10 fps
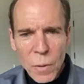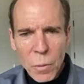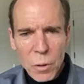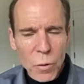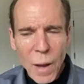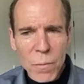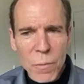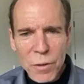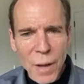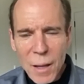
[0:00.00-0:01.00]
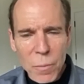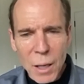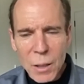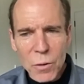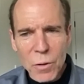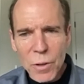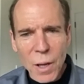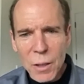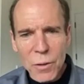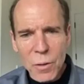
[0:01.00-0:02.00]
but you have them in salamanders and
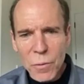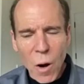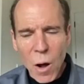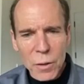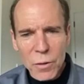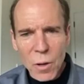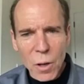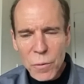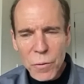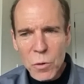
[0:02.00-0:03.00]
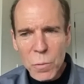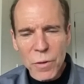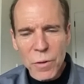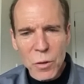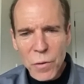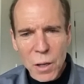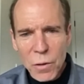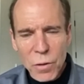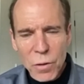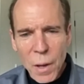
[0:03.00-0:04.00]
snakes and frogs and other foods besides
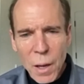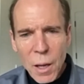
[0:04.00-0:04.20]
fish.